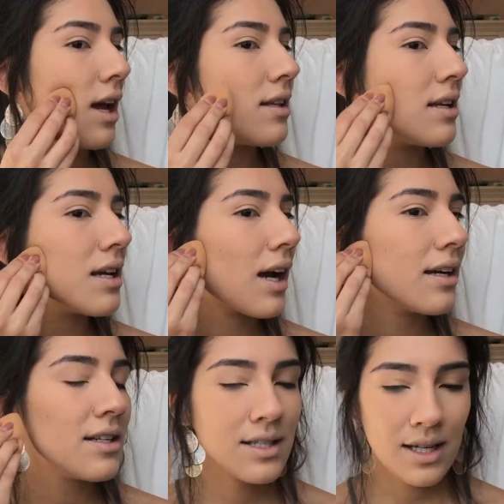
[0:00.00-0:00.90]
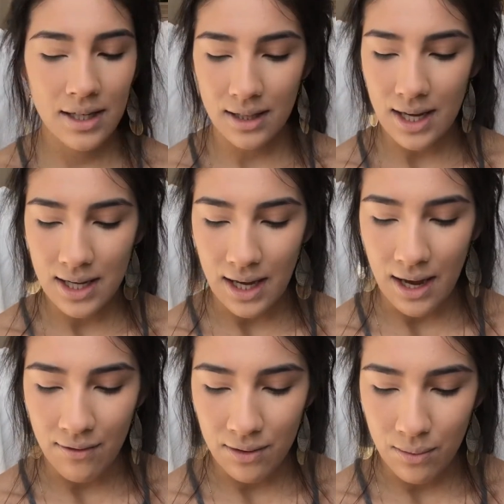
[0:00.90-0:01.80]
And then he kind of did it like
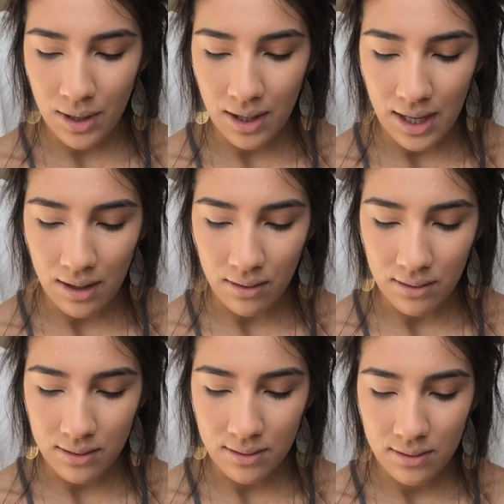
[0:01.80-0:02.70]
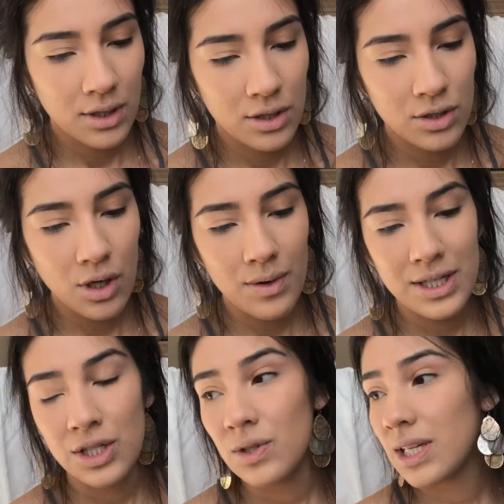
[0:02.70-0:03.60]
everywhere else. So
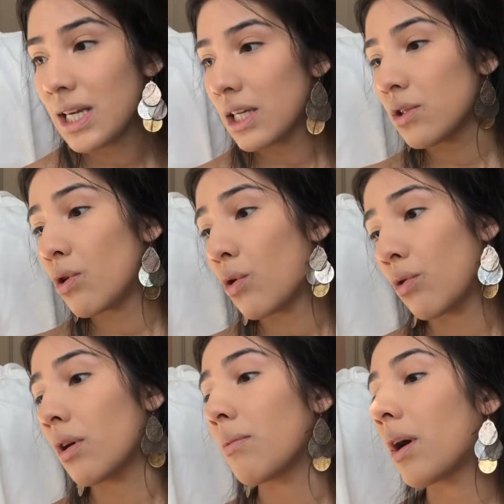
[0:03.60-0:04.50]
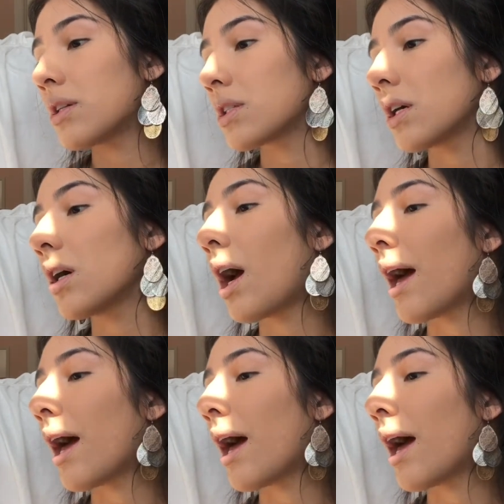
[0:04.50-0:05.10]
he's using his Hoola bronzer.